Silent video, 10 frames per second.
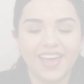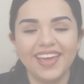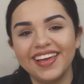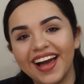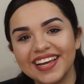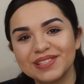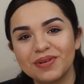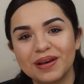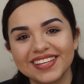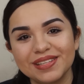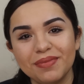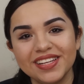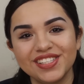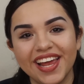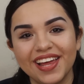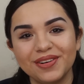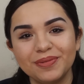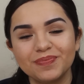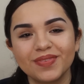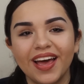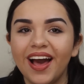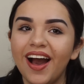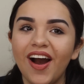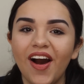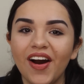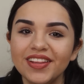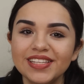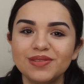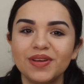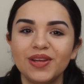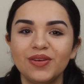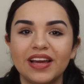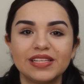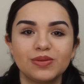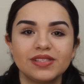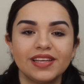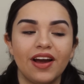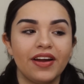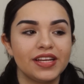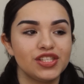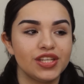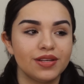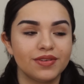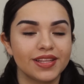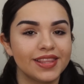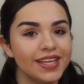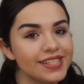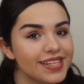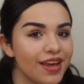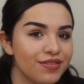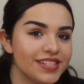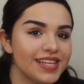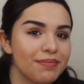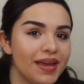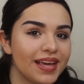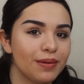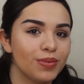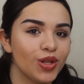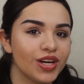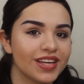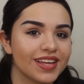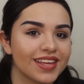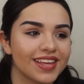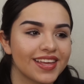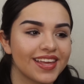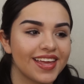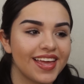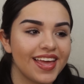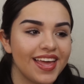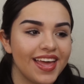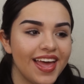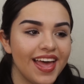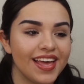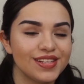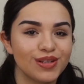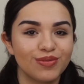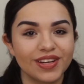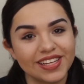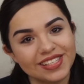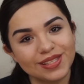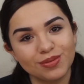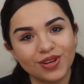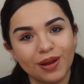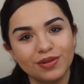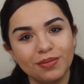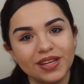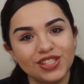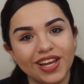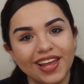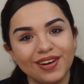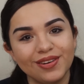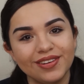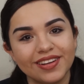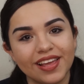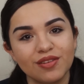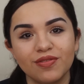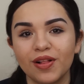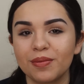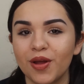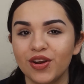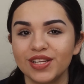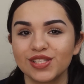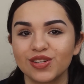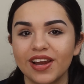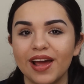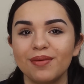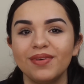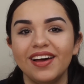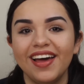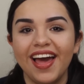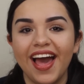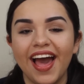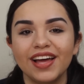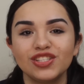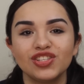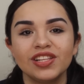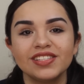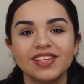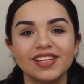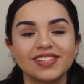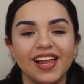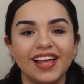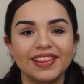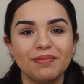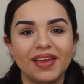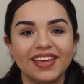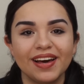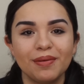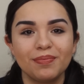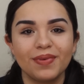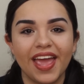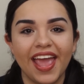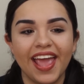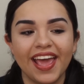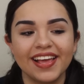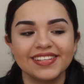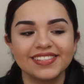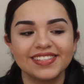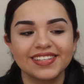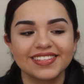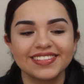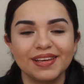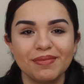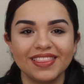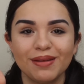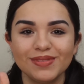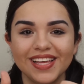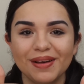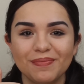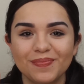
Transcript: Hey guys, welcome to my channel. On this video you guys will see how I achieved this everyday makeup look. And don't forget to subscribe to my channel and follow me on Instagram at Julissa Escalante Makeup and a thumbs up.